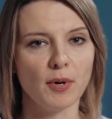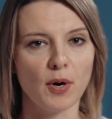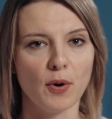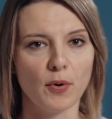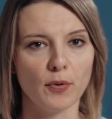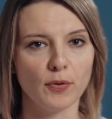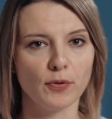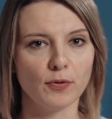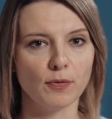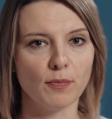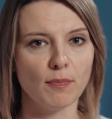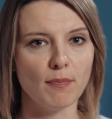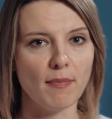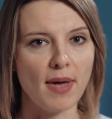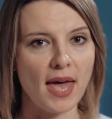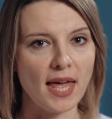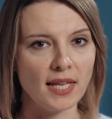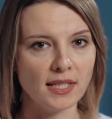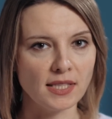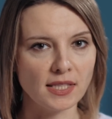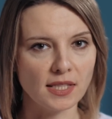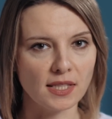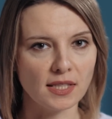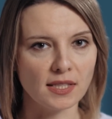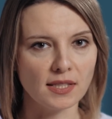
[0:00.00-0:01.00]
both
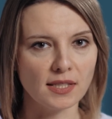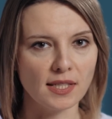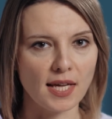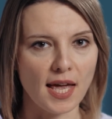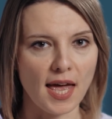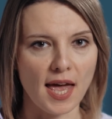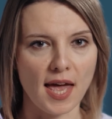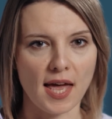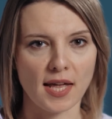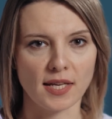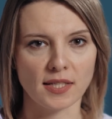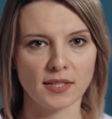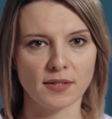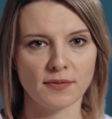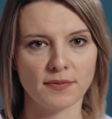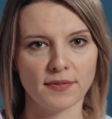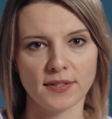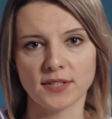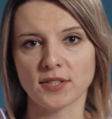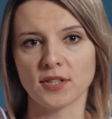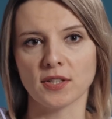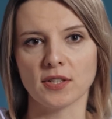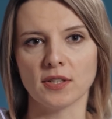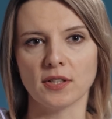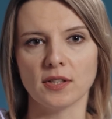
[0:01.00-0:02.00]
mental and
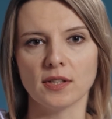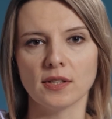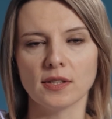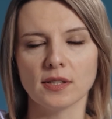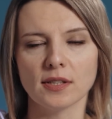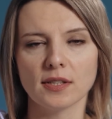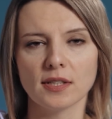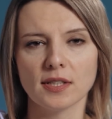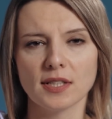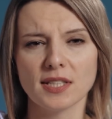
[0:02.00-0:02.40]
physical.